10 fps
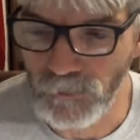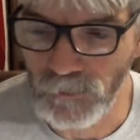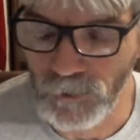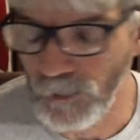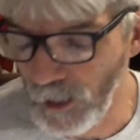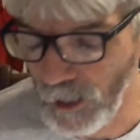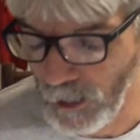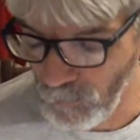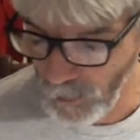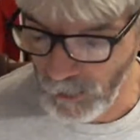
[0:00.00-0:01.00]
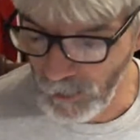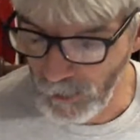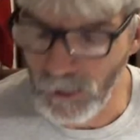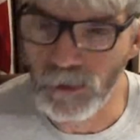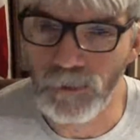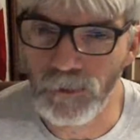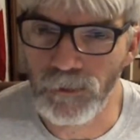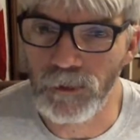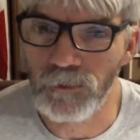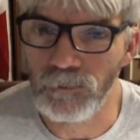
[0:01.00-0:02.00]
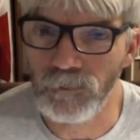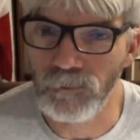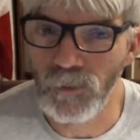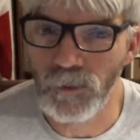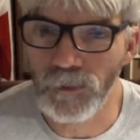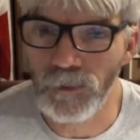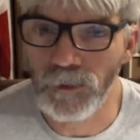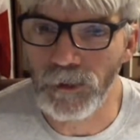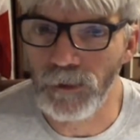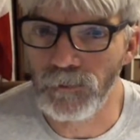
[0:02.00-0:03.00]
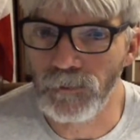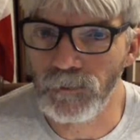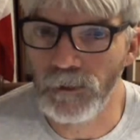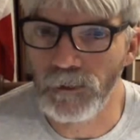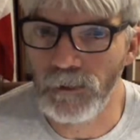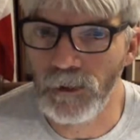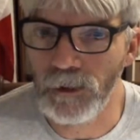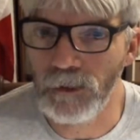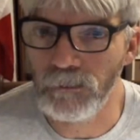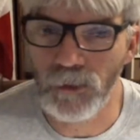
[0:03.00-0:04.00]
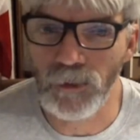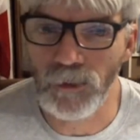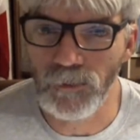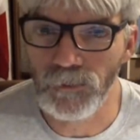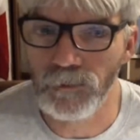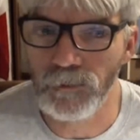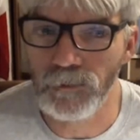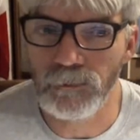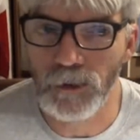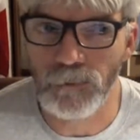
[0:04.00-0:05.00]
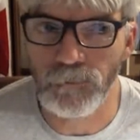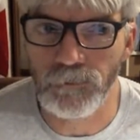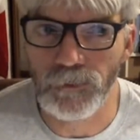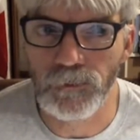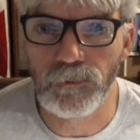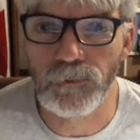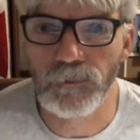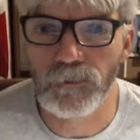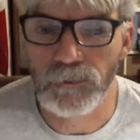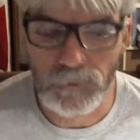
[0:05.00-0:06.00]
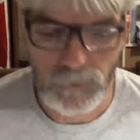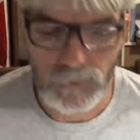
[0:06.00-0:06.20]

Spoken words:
As the time went on, I think it's more the case that they opposed the prophets.